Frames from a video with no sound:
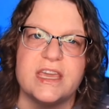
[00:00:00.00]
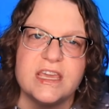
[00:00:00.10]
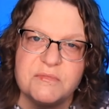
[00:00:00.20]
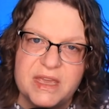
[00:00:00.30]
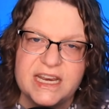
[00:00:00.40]

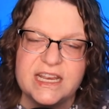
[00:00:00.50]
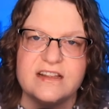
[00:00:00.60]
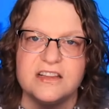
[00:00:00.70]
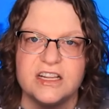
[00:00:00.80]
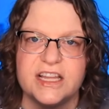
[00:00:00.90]
he may need
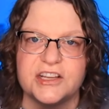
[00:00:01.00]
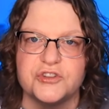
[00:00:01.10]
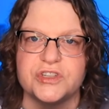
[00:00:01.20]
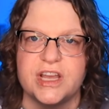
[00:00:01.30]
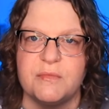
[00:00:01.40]
a little
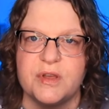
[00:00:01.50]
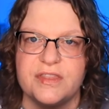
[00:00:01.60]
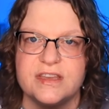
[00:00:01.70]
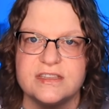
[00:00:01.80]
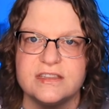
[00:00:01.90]
extra time on
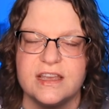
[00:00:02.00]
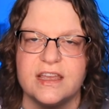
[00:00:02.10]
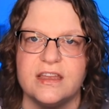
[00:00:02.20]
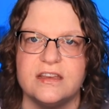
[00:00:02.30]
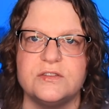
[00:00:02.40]
this
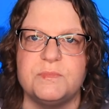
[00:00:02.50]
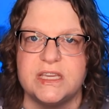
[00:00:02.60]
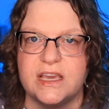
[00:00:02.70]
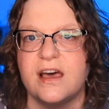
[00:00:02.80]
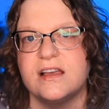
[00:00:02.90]

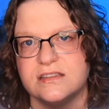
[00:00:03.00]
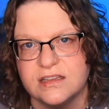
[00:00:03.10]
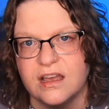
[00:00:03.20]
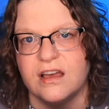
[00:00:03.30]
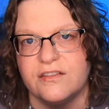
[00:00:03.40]
because
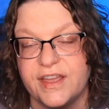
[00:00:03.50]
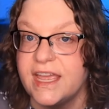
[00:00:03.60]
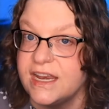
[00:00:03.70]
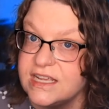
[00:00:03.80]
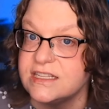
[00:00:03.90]
of,
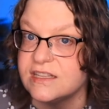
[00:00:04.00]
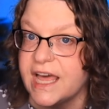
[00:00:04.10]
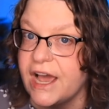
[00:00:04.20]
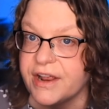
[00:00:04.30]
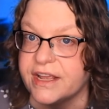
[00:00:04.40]
and he's
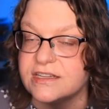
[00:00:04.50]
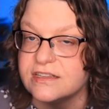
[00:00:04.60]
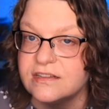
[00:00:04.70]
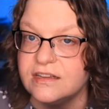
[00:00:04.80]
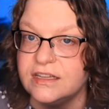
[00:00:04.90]
allowed it.
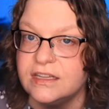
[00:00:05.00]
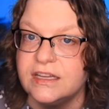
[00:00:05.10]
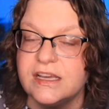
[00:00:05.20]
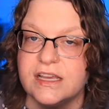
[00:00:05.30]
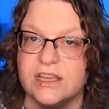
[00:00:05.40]

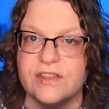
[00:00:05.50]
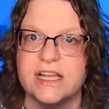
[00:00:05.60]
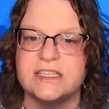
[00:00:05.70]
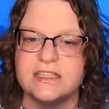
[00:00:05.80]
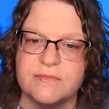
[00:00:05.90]

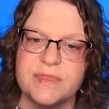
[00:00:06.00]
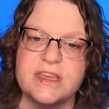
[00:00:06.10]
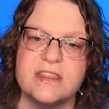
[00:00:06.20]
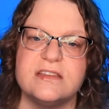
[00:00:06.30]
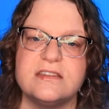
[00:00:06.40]
That's
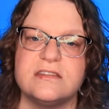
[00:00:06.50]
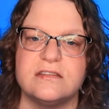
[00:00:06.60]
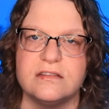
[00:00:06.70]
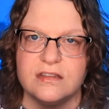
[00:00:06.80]
something that's